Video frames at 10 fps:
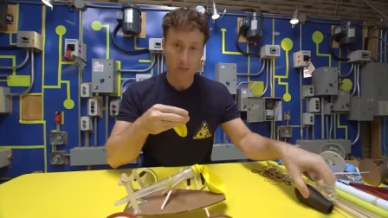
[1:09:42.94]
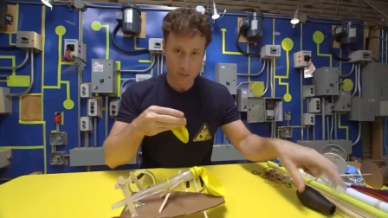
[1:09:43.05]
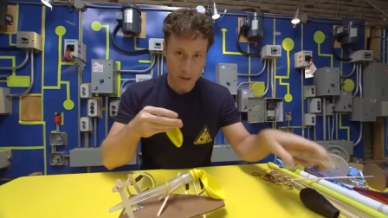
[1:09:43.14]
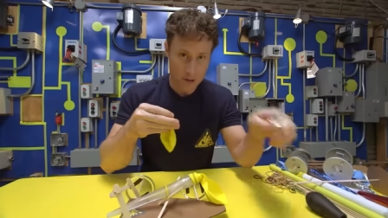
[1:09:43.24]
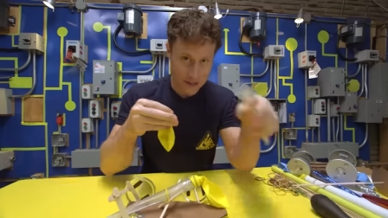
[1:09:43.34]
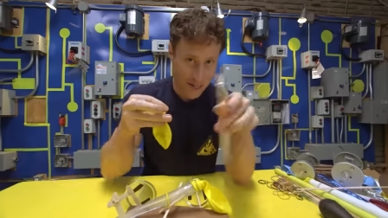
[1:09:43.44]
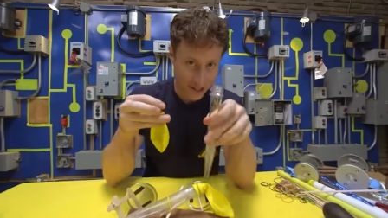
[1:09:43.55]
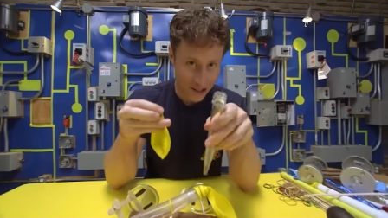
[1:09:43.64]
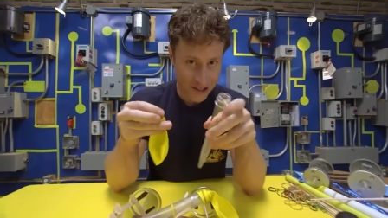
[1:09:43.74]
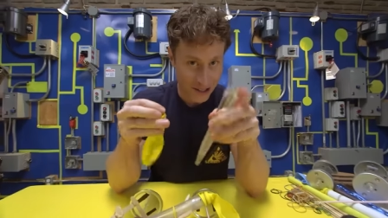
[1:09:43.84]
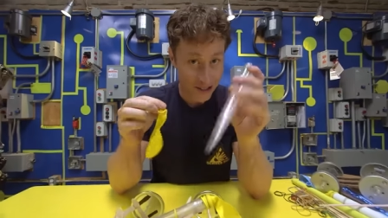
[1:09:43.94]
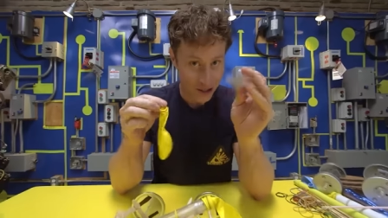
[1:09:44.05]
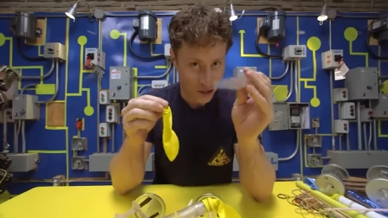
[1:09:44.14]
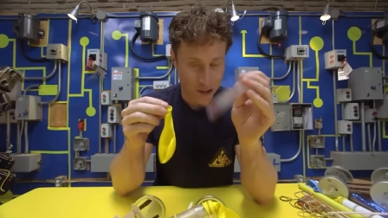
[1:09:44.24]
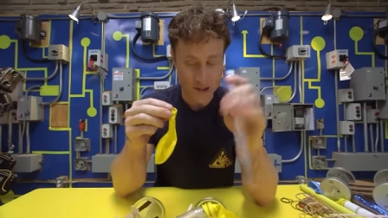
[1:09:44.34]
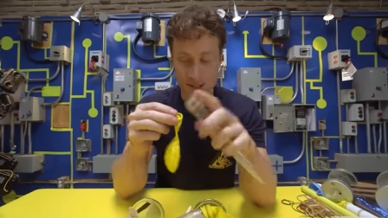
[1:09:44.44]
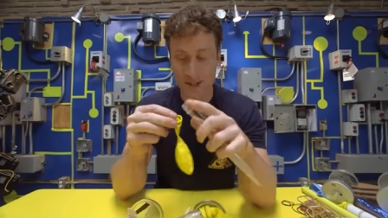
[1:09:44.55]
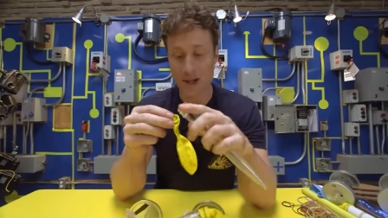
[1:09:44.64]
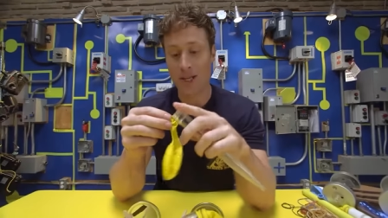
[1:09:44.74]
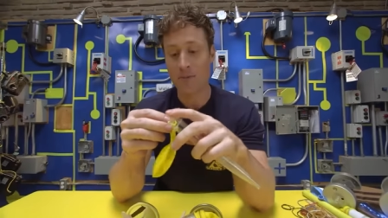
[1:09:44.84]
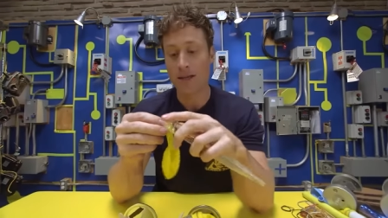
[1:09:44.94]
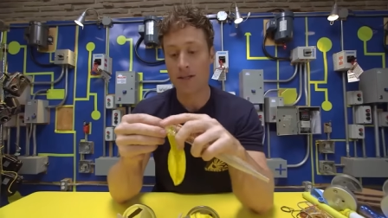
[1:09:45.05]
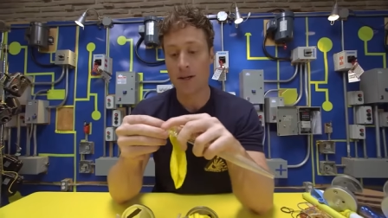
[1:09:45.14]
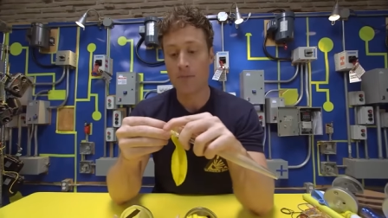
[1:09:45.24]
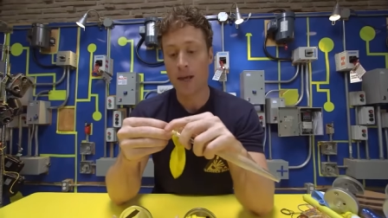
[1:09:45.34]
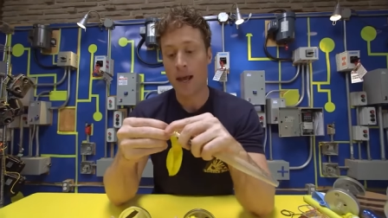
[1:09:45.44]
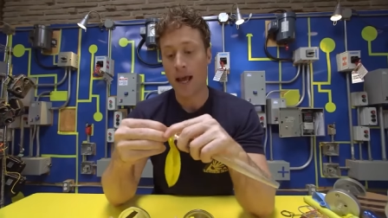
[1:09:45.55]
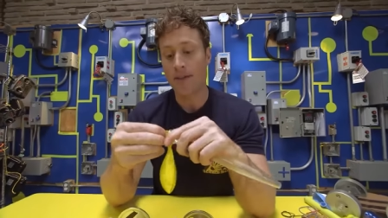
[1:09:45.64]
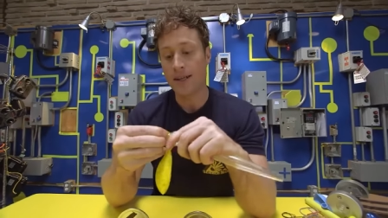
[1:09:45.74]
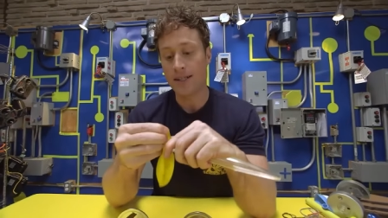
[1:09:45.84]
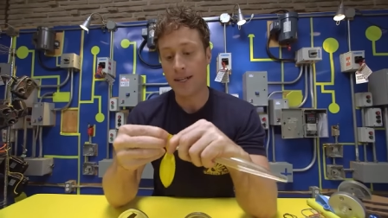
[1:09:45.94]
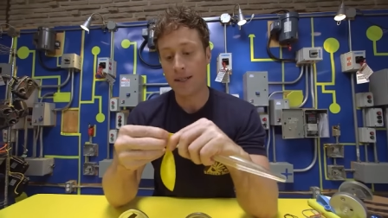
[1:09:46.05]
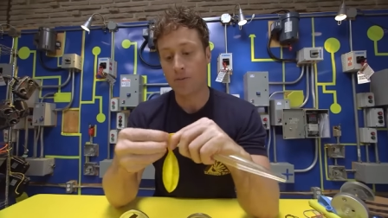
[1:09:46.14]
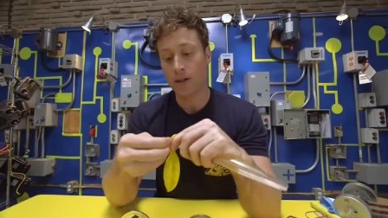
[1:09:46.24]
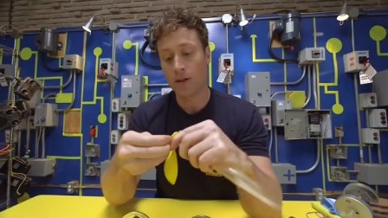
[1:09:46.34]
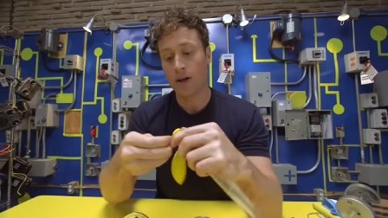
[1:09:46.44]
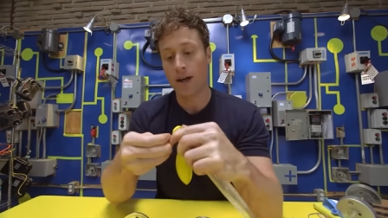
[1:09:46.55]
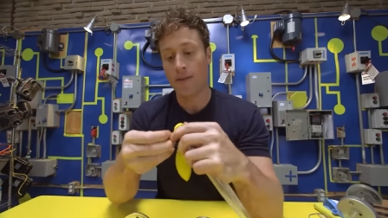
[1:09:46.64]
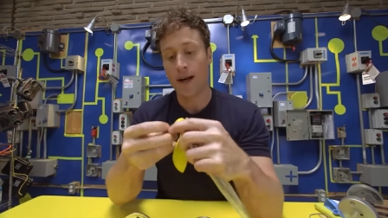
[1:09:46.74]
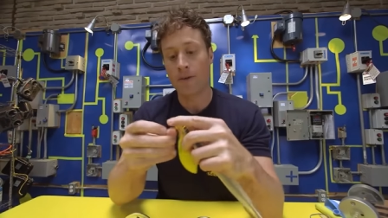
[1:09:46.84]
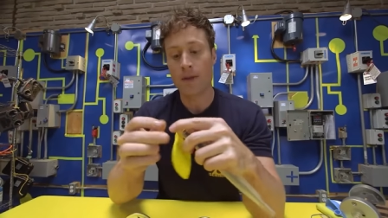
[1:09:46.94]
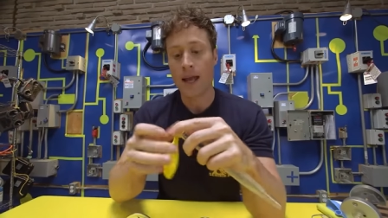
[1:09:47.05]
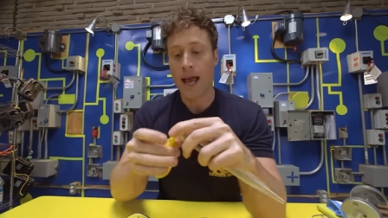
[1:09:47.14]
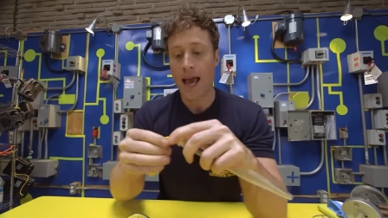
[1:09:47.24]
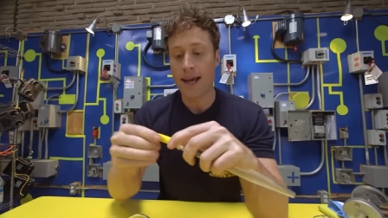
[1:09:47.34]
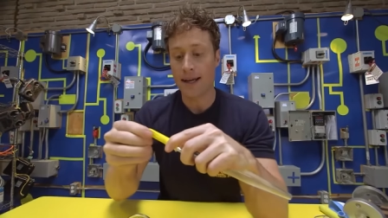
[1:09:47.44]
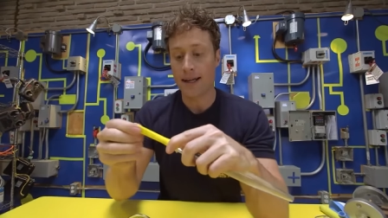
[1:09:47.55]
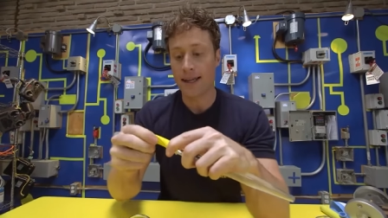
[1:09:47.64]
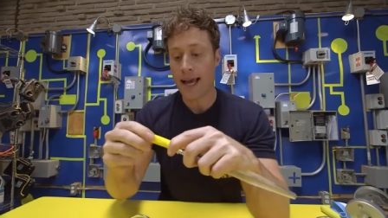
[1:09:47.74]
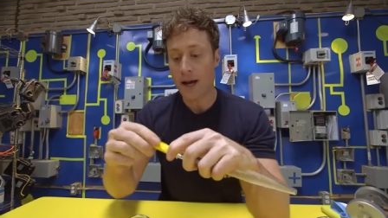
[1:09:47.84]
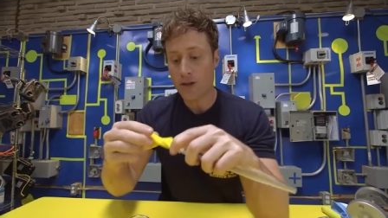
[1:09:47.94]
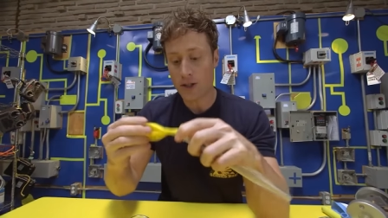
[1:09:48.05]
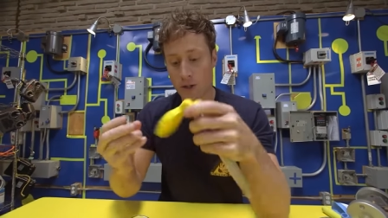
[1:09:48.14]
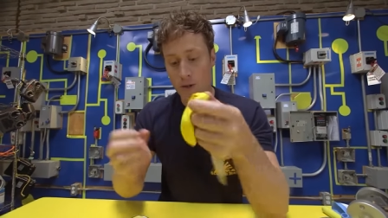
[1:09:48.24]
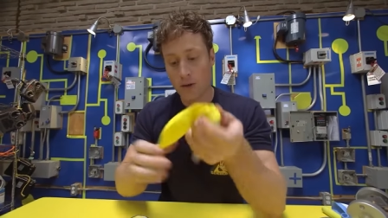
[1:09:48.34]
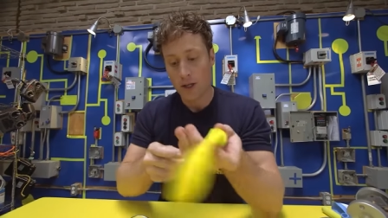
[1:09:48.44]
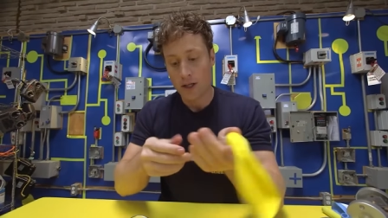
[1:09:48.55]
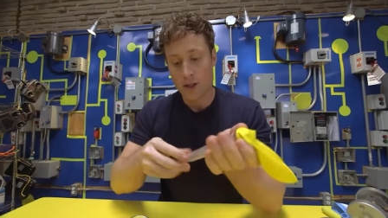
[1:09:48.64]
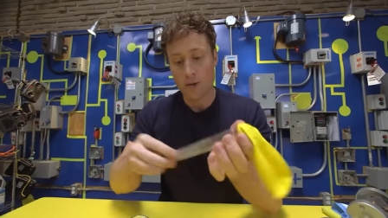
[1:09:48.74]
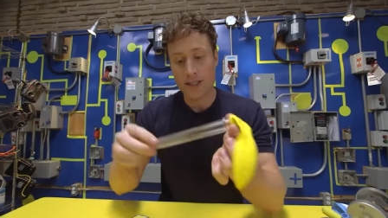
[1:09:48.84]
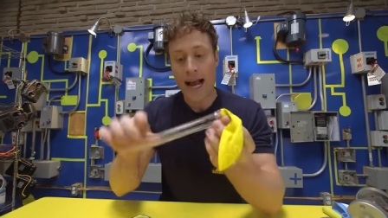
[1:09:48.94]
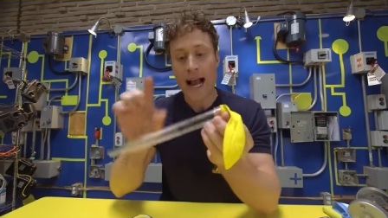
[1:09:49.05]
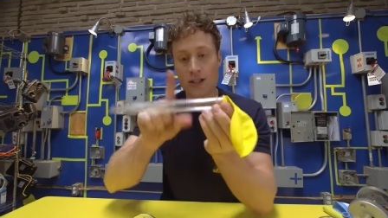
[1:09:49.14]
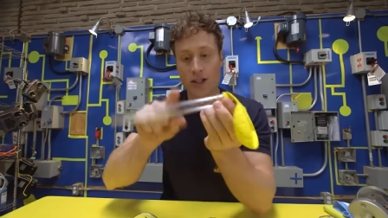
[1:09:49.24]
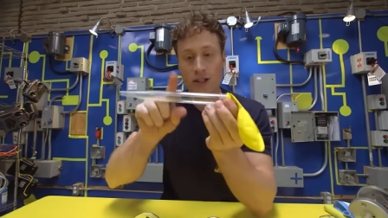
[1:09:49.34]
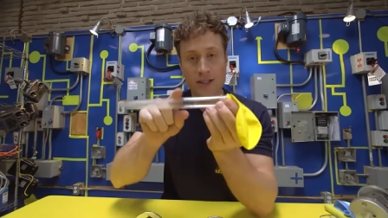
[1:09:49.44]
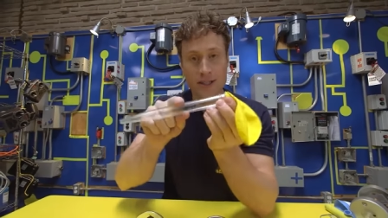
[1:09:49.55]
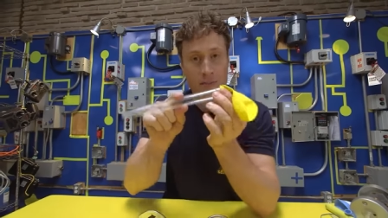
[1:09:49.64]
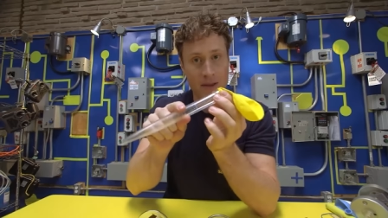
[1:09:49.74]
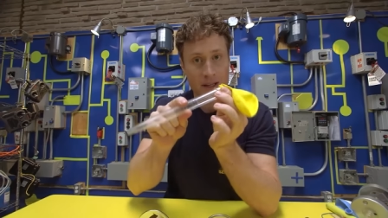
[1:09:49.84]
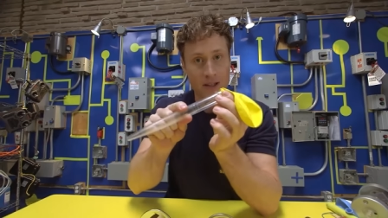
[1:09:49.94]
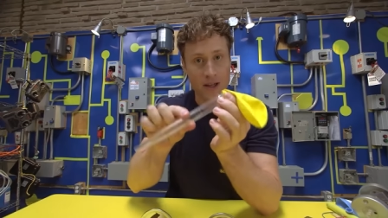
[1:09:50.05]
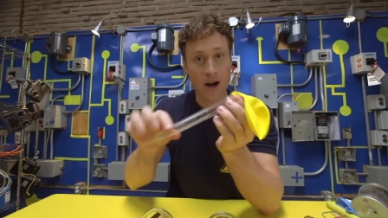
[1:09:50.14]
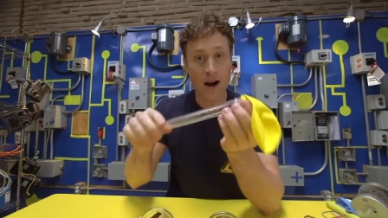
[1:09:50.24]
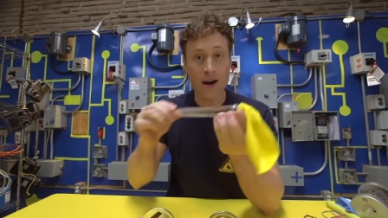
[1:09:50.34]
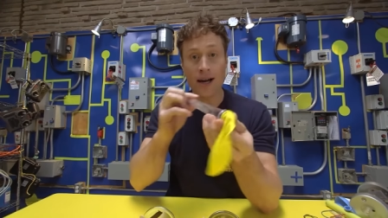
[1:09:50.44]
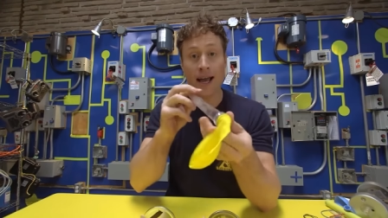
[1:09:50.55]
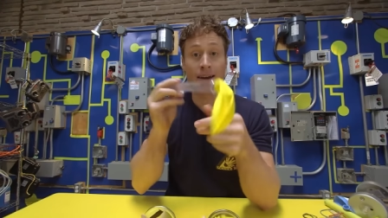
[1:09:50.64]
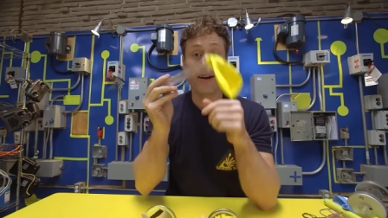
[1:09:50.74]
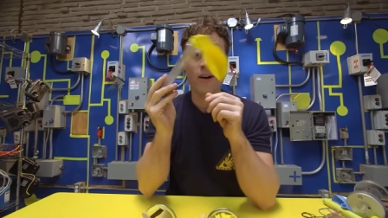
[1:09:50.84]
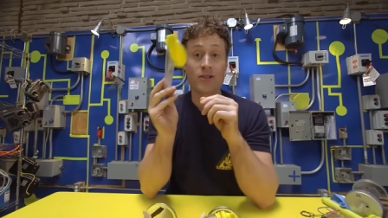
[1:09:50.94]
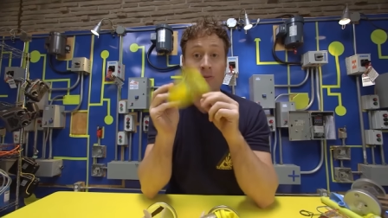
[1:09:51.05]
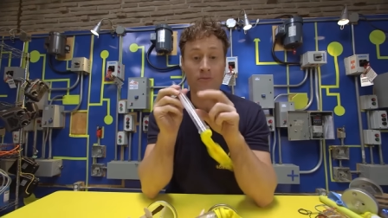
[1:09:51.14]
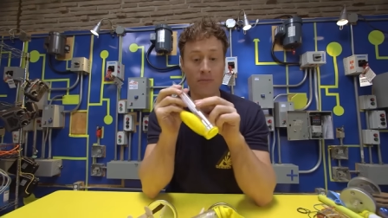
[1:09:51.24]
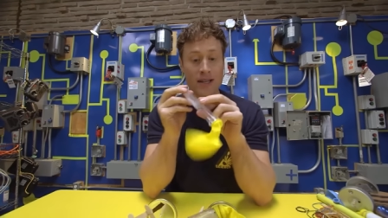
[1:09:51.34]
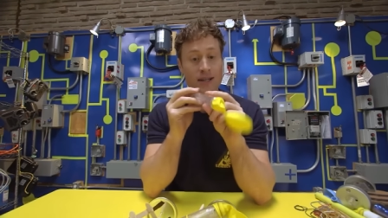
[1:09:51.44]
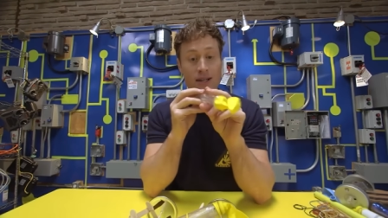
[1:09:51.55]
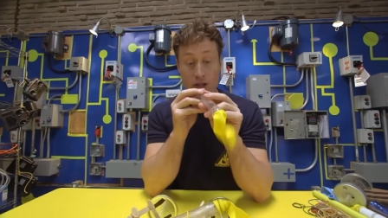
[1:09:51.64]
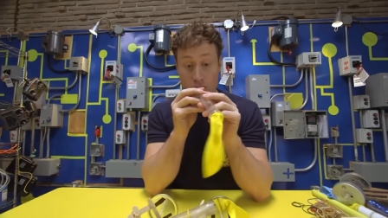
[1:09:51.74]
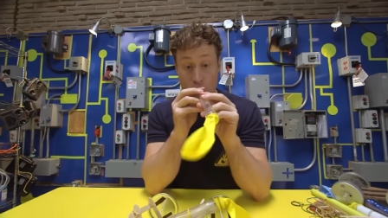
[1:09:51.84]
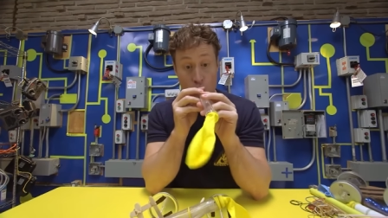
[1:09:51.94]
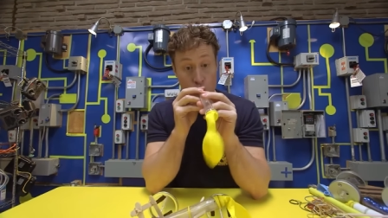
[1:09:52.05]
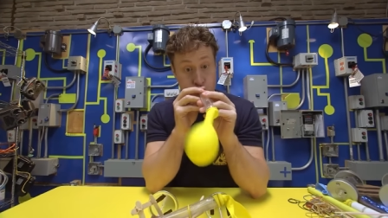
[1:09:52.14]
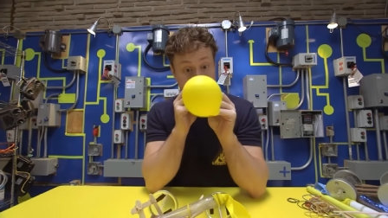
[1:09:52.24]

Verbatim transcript: And remember to tell an adult that you're using the turkey baster. And then you stick the balloon on there, and it allows you to attach something to the car, and it also makes it easier to